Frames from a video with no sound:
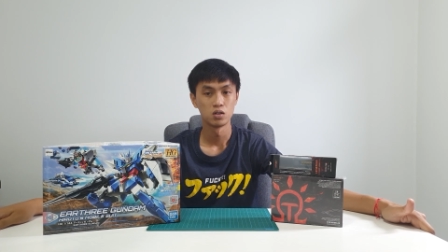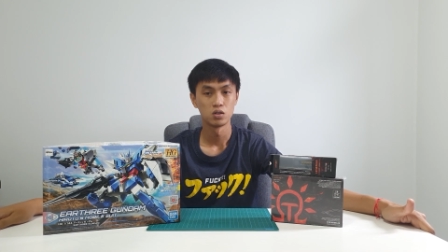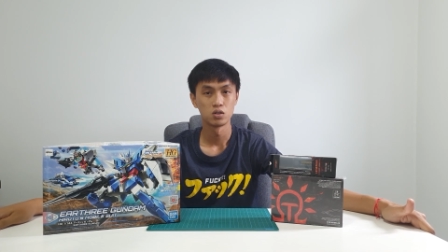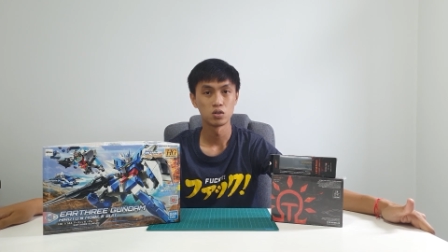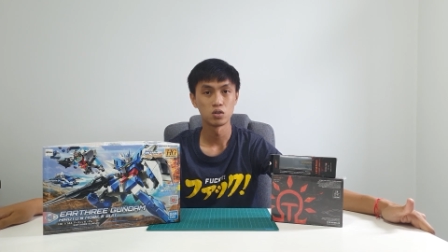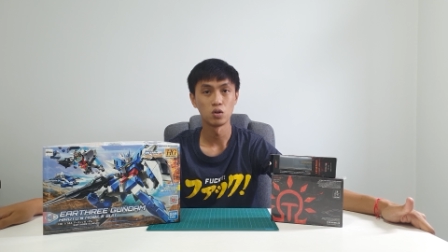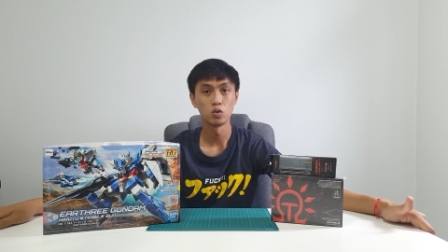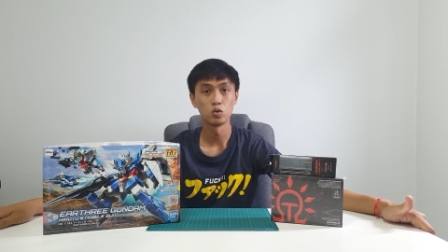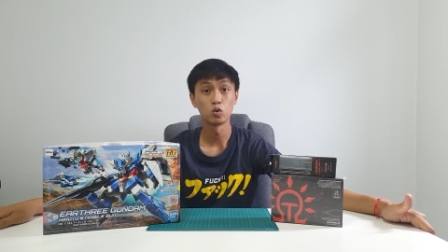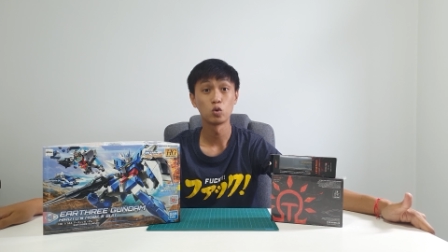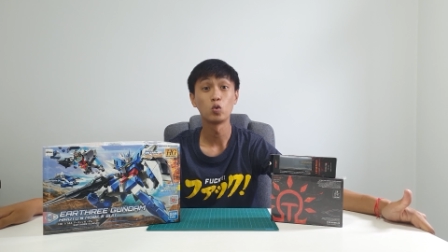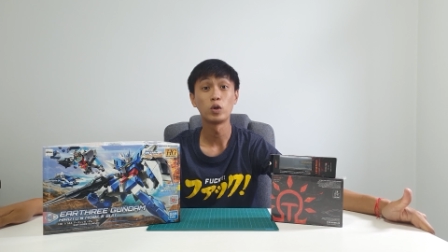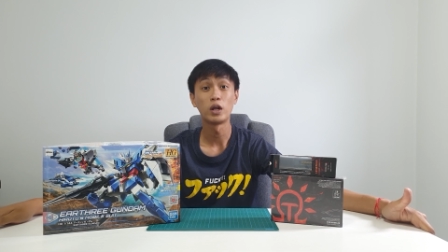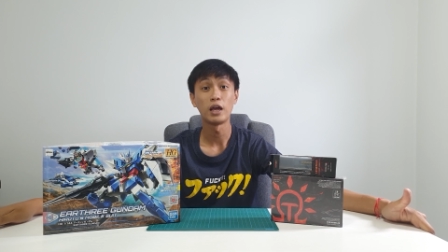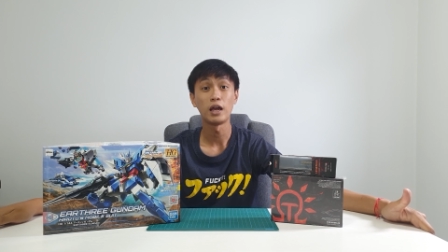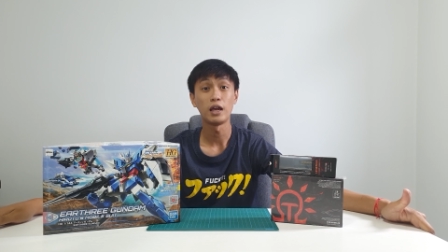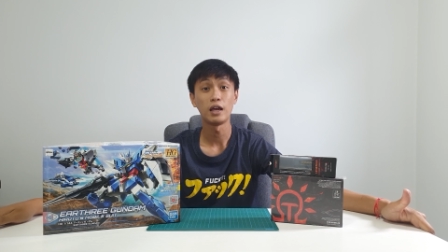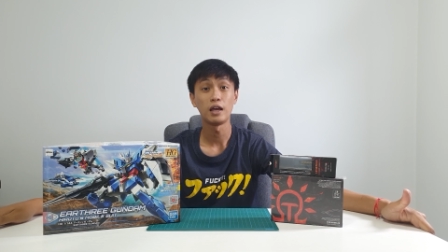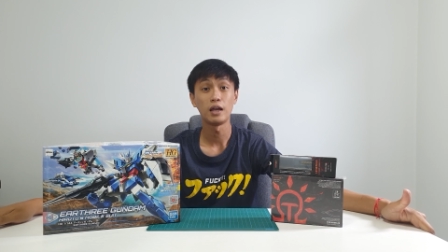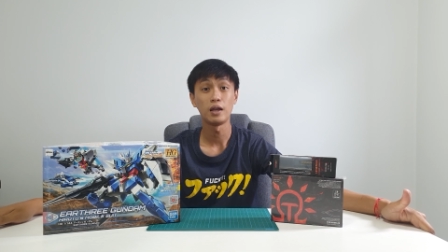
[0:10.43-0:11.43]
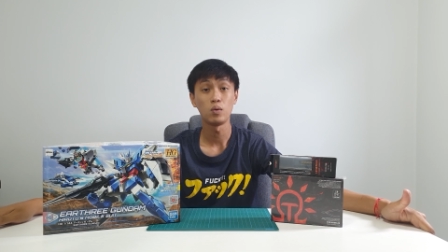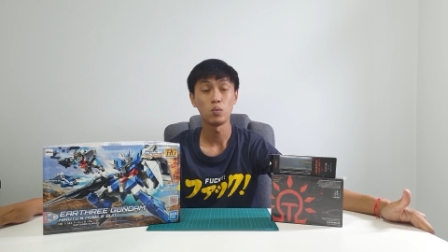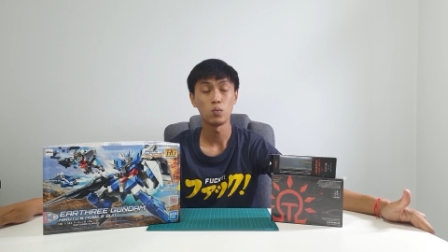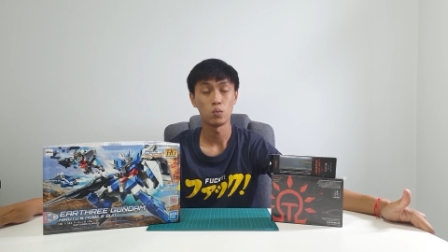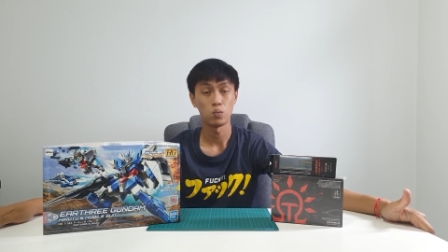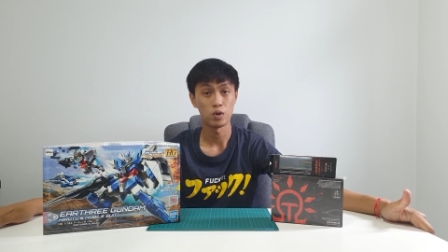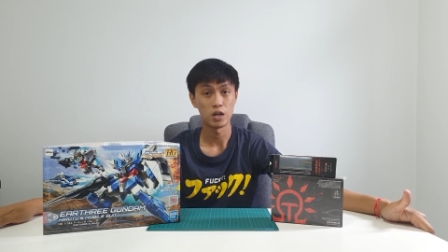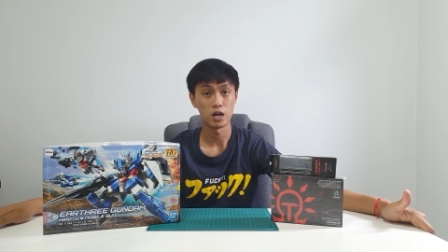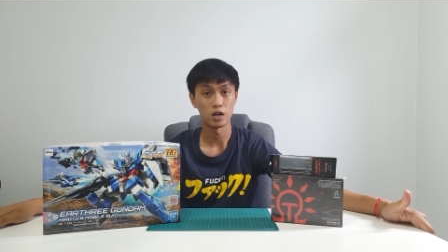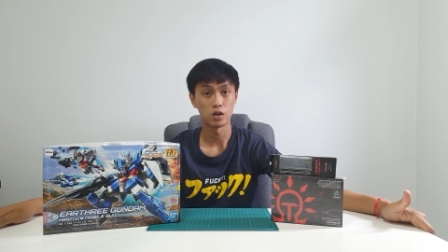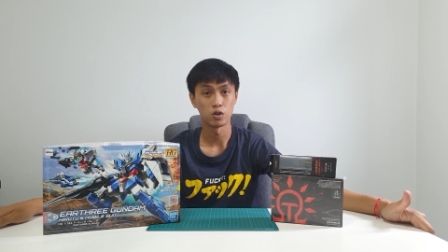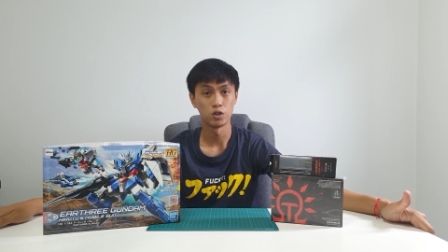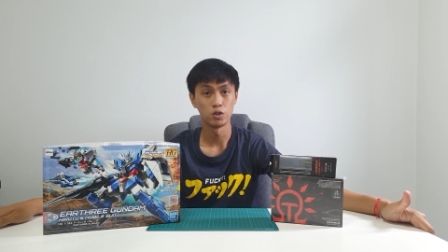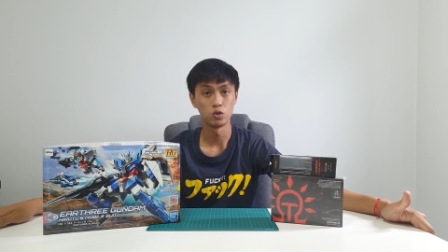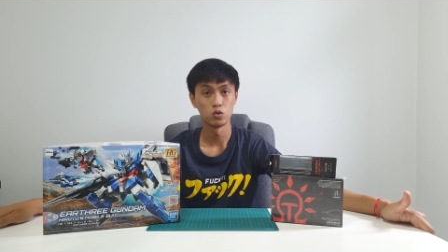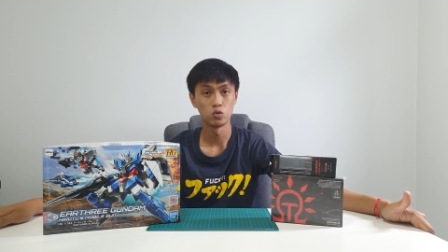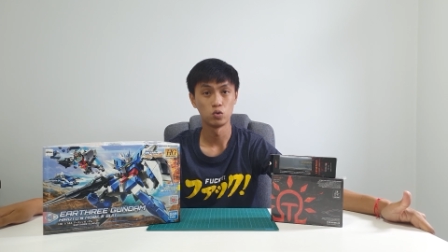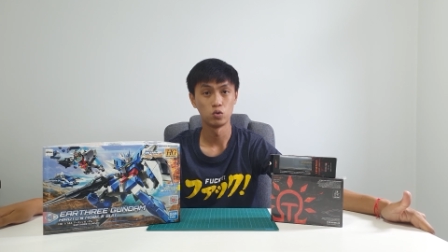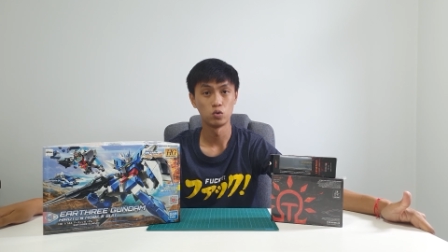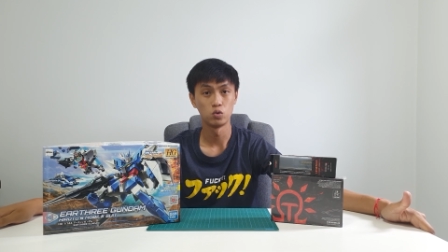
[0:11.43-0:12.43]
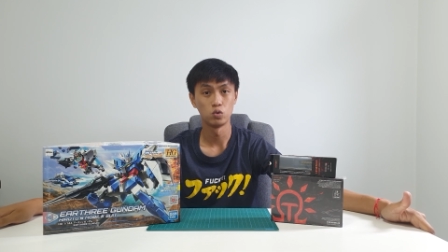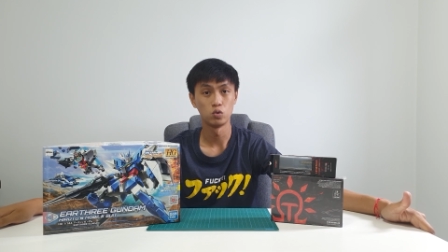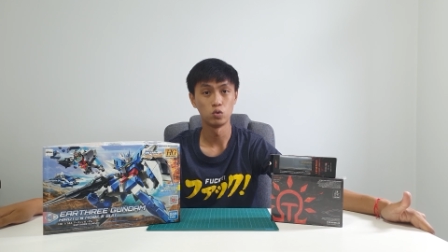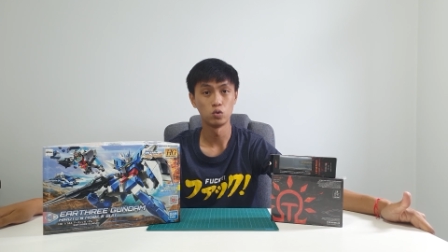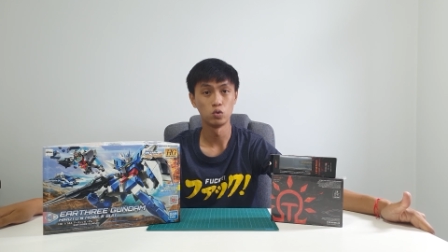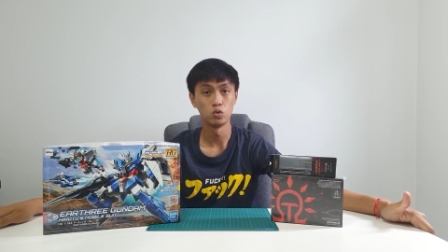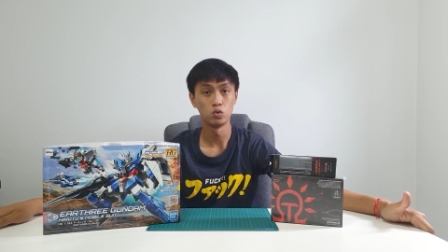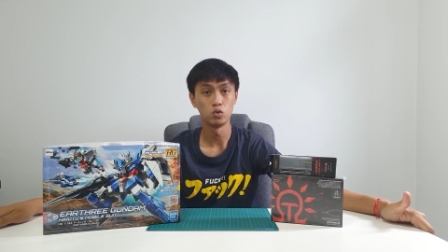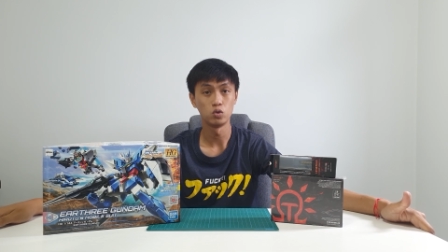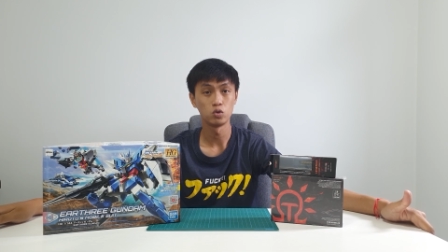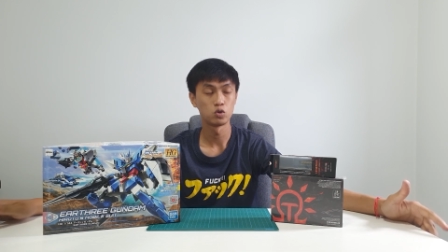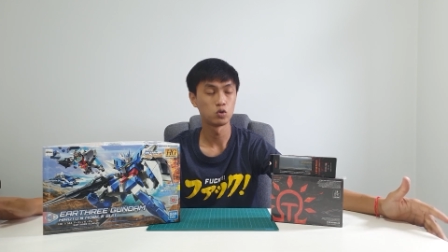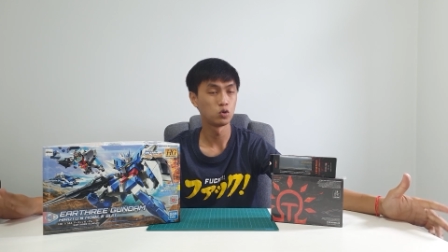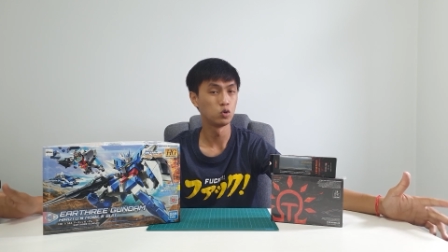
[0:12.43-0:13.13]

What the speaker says: So today we are going to do